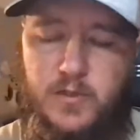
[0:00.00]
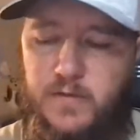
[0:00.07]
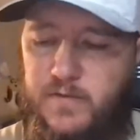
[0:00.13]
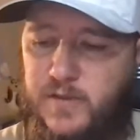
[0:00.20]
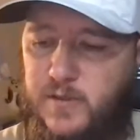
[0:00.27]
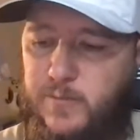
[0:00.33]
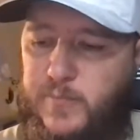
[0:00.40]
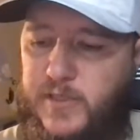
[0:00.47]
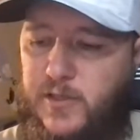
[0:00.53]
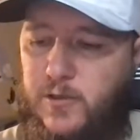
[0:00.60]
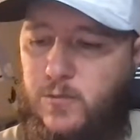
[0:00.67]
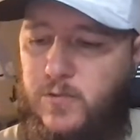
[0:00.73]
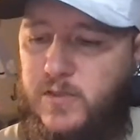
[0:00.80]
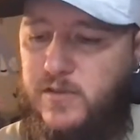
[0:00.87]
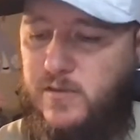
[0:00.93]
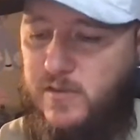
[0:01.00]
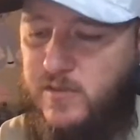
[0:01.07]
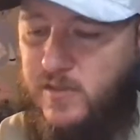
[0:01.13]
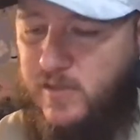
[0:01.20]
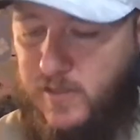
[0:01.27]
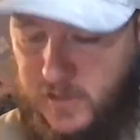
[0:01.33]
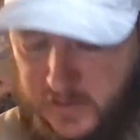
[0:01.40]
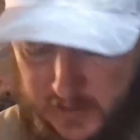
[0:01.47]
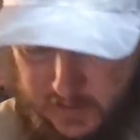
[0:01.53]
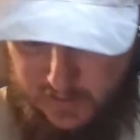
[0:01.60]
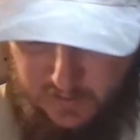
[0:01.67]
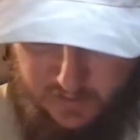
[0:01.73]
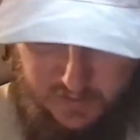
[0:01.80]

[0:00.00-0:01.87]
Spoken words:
of the bigger ones. This is